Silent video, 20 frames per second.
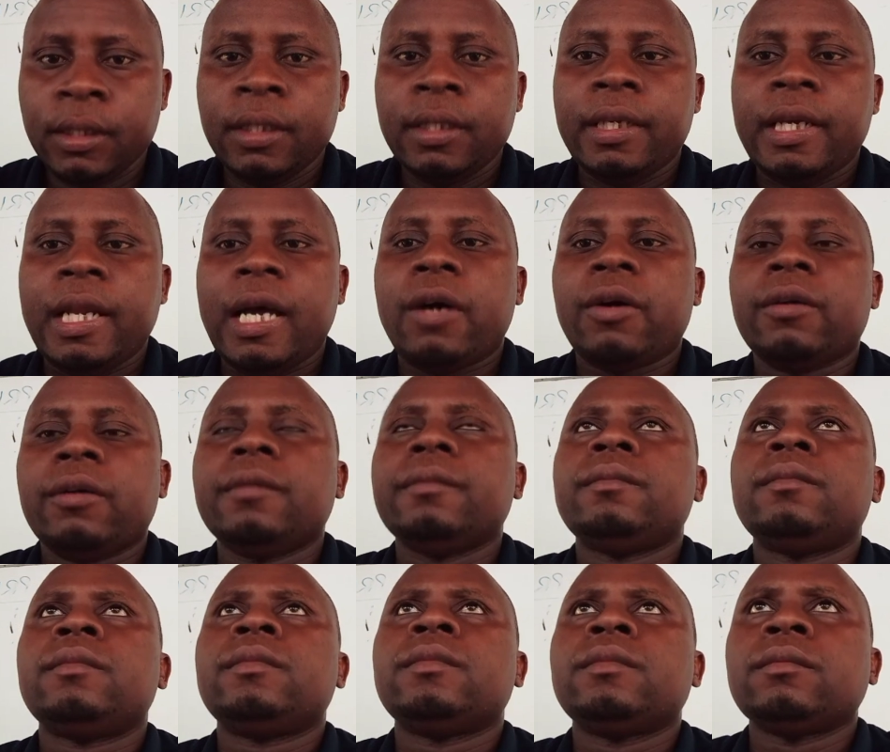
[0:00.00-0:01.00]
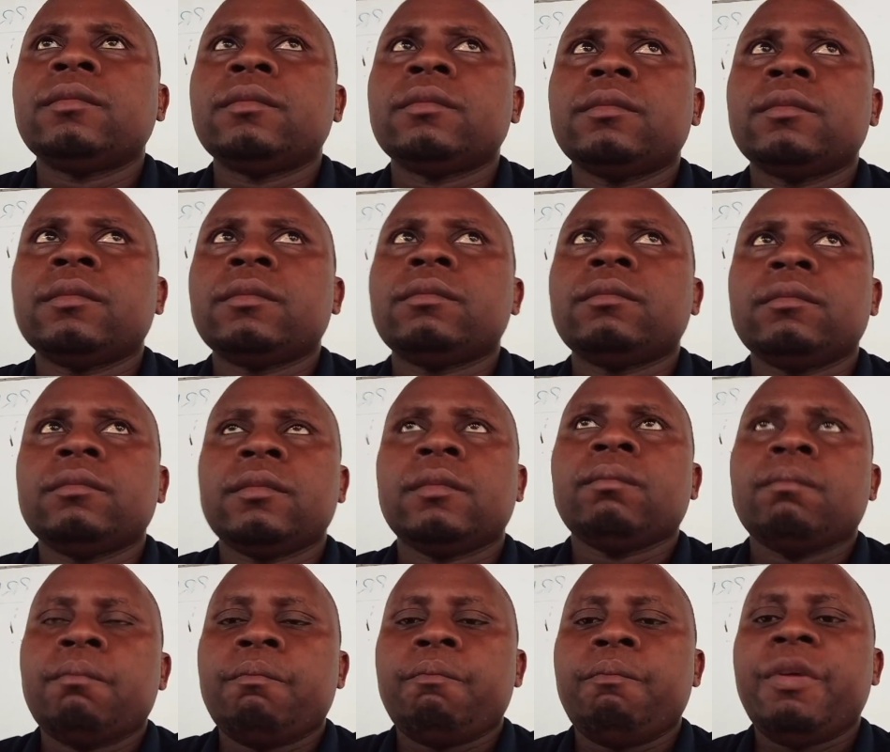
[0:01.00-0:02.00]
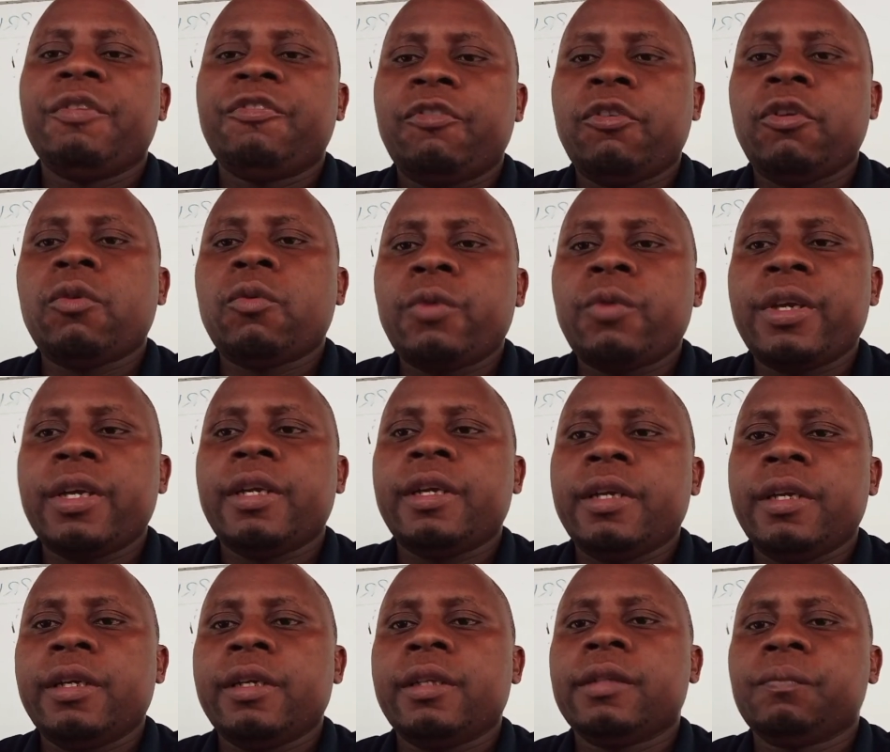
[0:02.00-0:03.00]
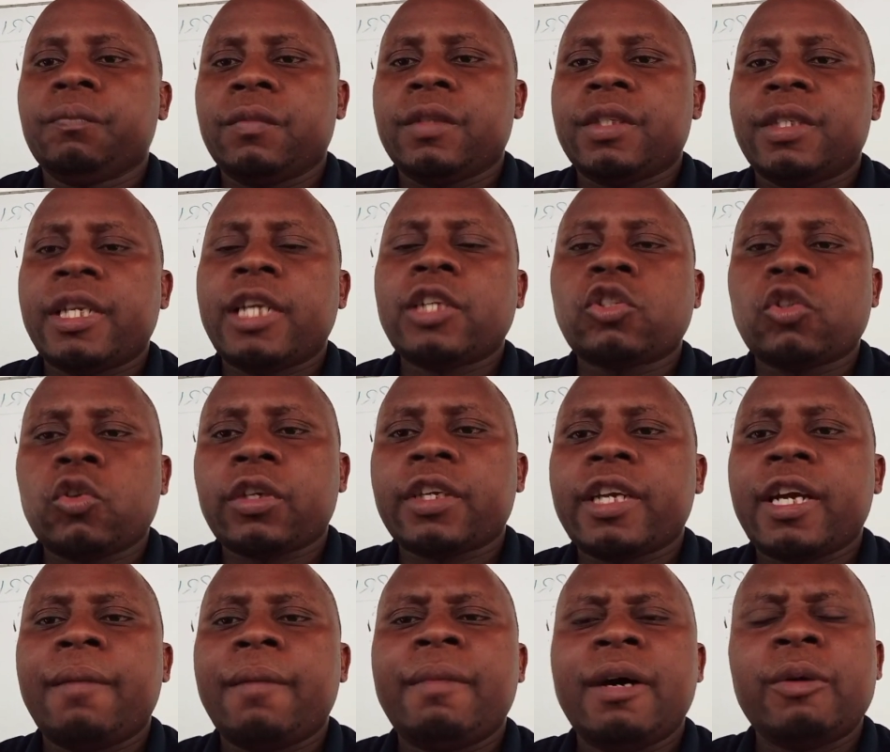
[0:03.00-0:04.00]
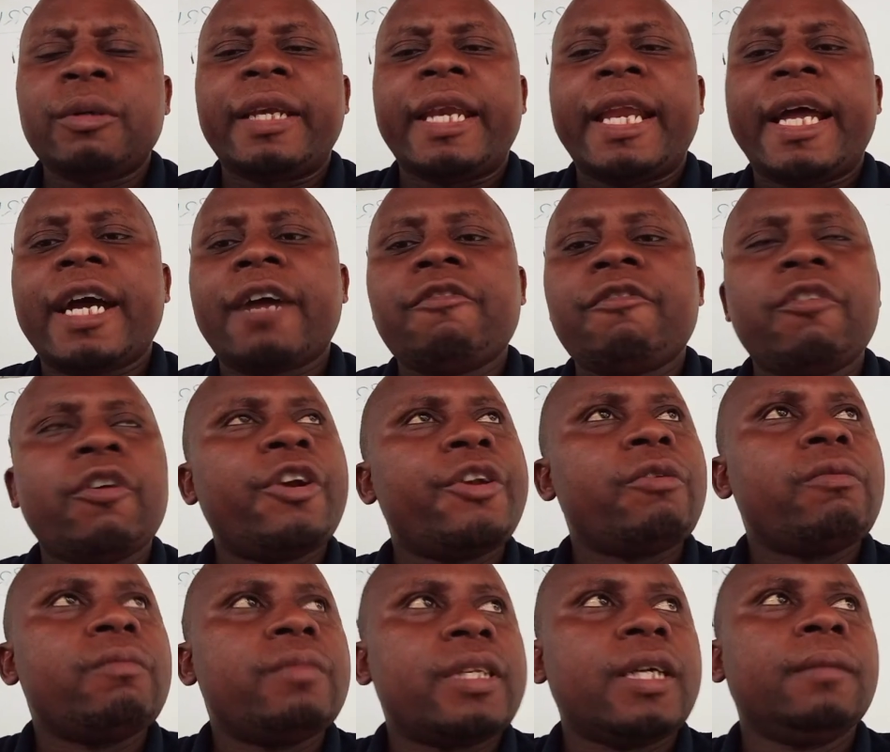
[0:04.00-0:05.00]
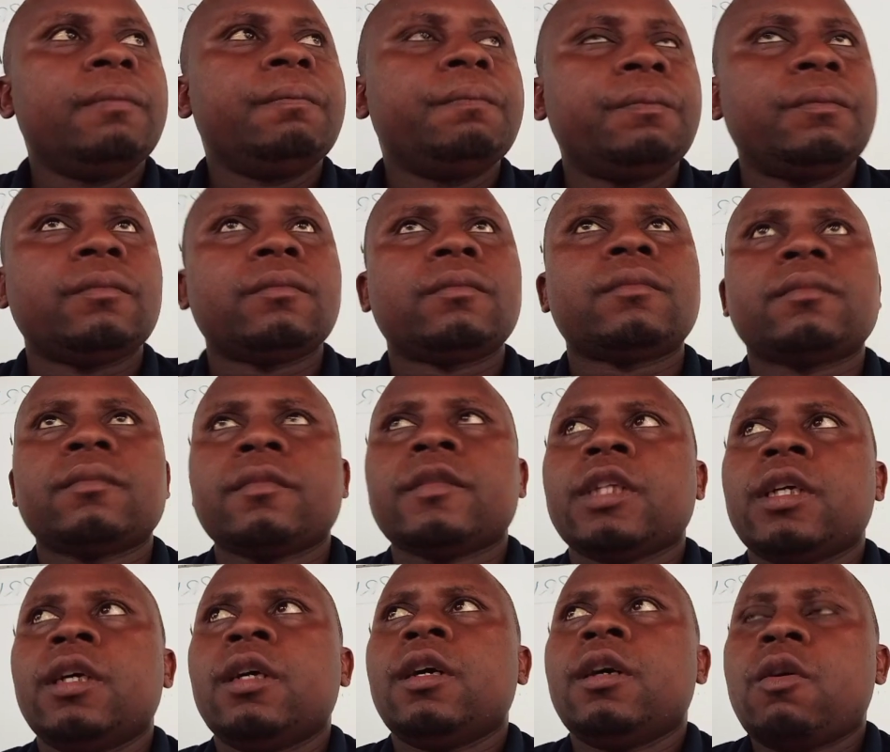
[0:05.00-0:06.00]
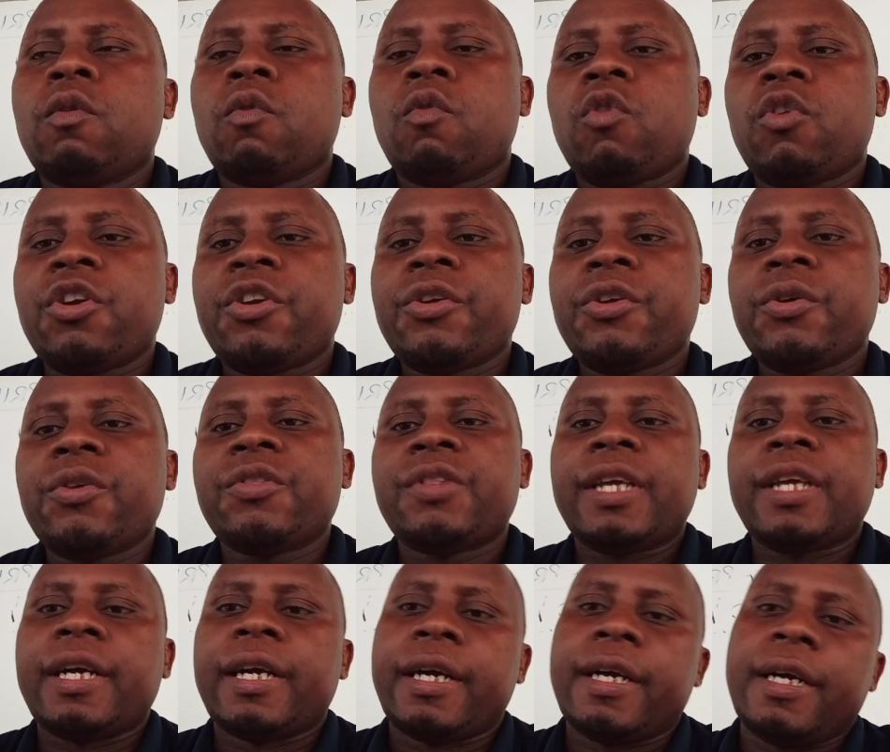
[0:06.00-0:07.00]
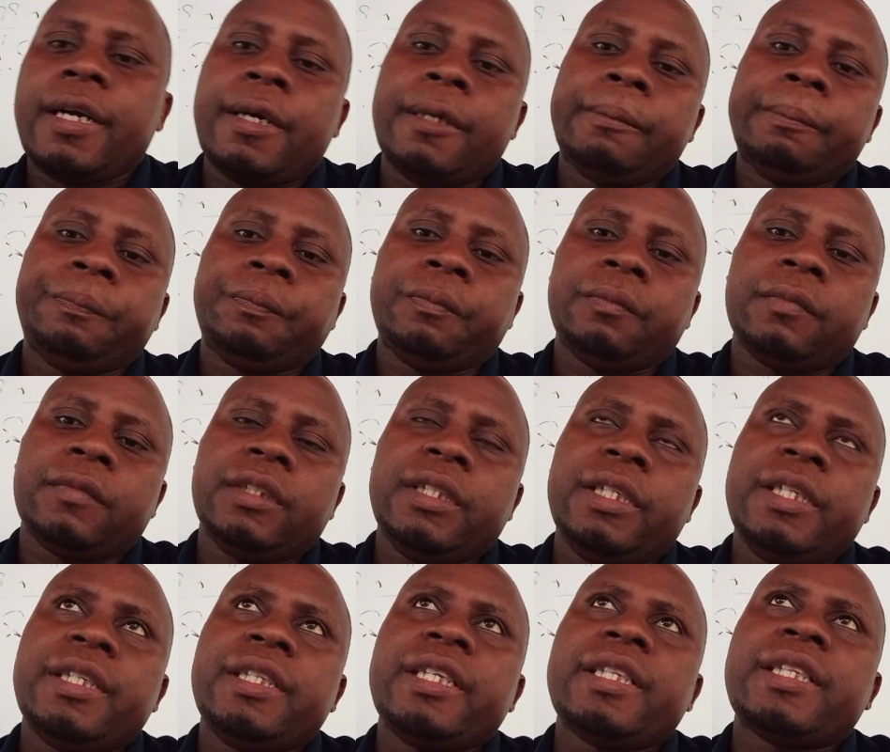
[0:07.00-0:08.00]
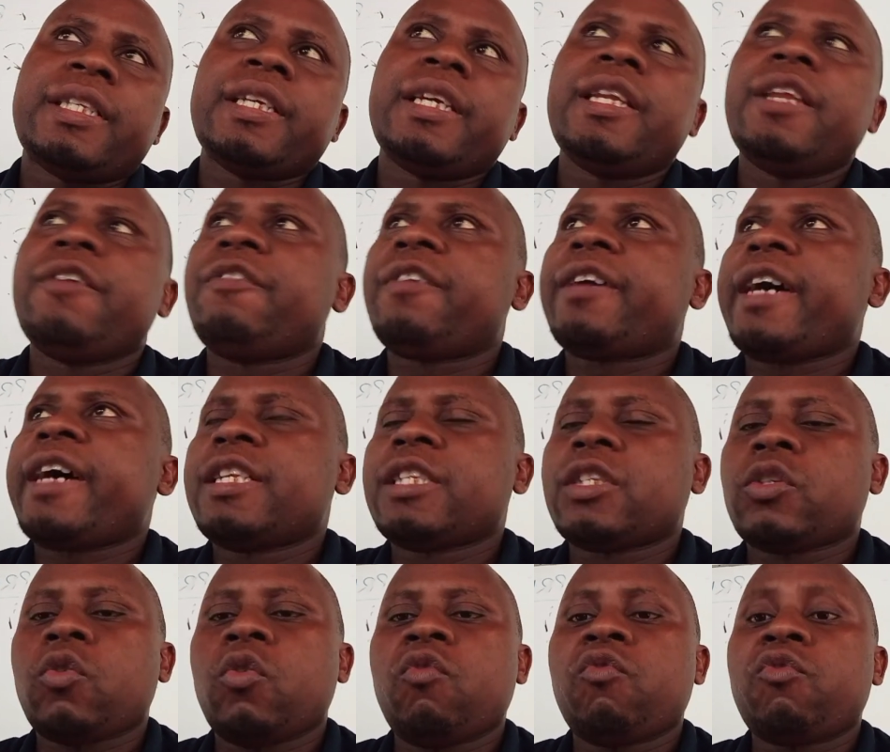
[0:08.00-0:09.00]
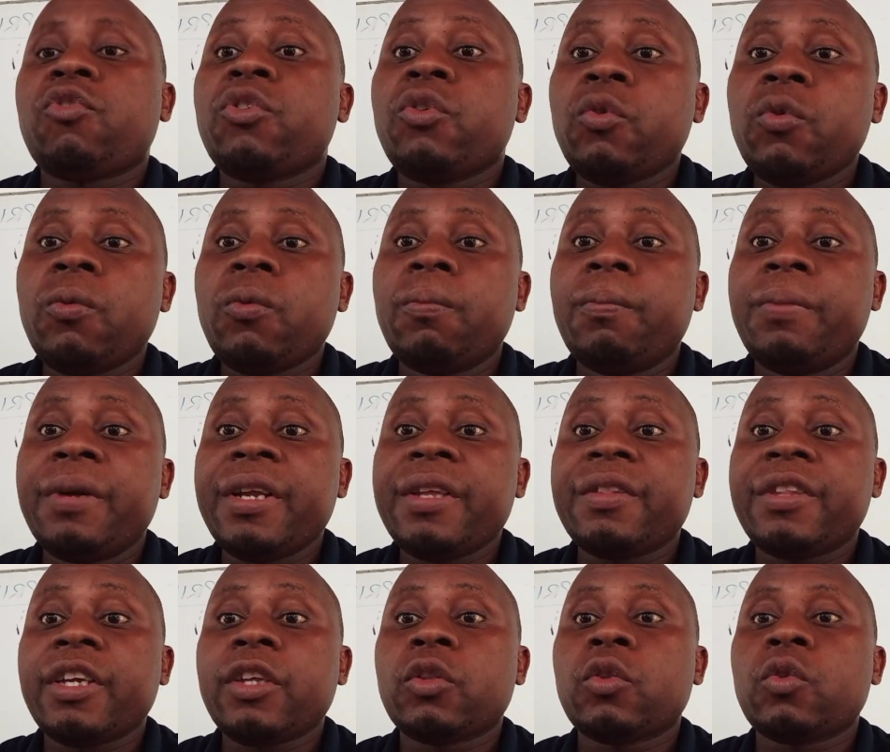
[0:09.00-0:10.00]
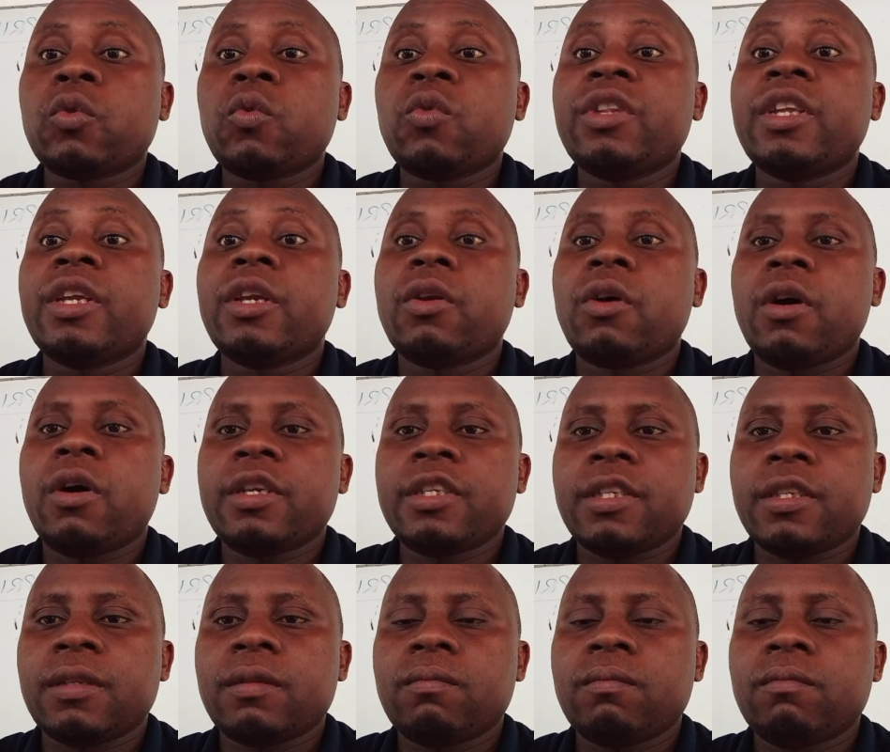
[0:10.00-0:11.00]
Now, before we start talking about lung volumes, what do you think is the significance of you breathing through the nose